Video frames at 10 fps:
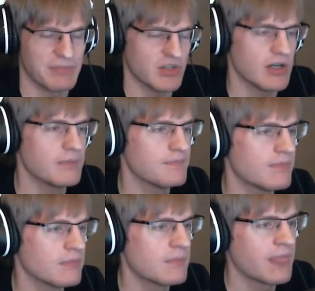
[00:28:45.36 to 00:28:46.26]
sorry.
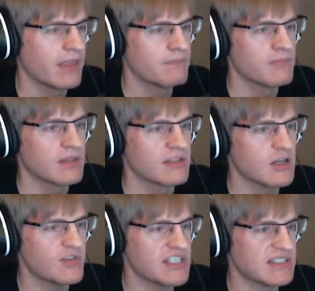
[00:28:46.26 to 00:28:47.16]

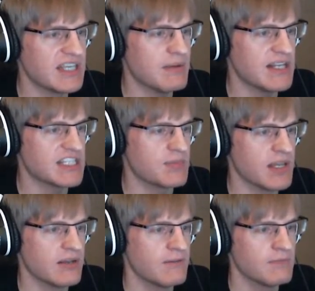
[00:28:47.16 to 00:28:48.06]
Surface intimidates me.
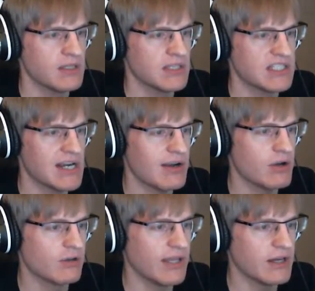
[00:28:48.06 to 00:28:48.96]
The entire
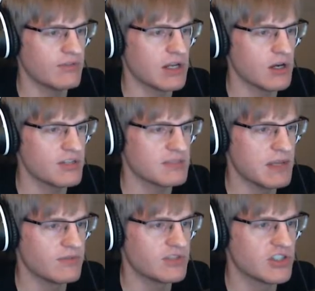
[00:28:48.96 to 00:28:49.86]
outer layer of the earth is
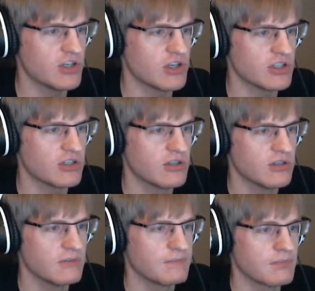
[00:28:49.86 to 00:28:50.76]
made of dirt.
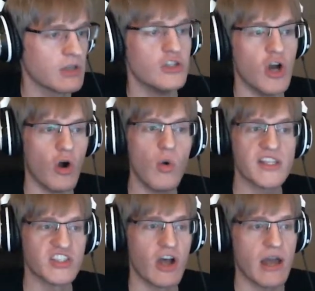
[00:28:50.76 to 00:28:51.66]
No,
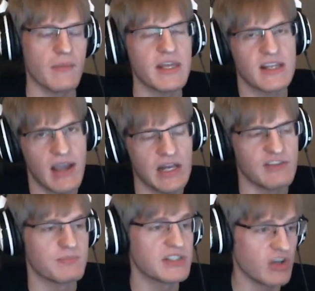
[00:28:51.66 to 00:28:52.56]
it's not. I mean, it kind of
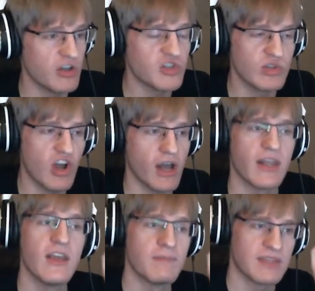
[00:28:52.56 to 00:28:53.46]
is, but it's also not.
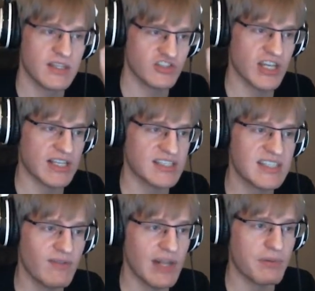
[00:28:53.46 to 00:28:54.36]
There's like
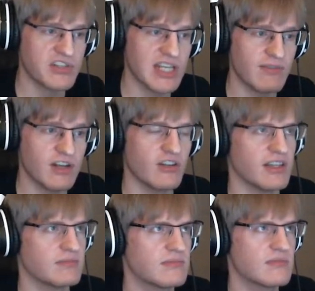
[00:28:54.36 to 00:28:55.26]
70% of it, or
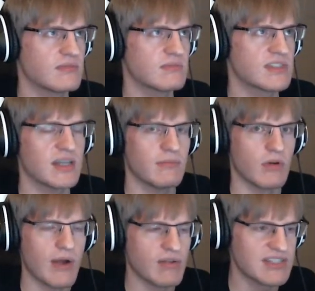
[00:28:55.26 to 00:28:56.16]
like something
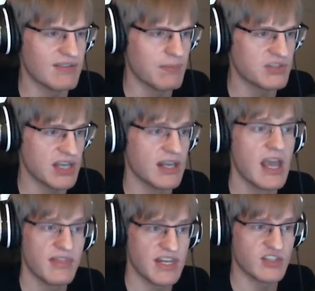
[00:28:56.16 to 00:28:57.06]
around
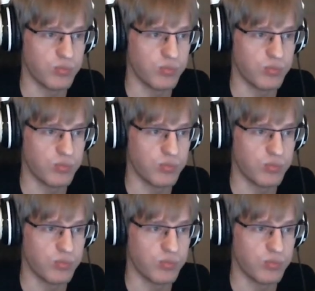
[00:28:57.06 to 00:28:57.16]
70%, that is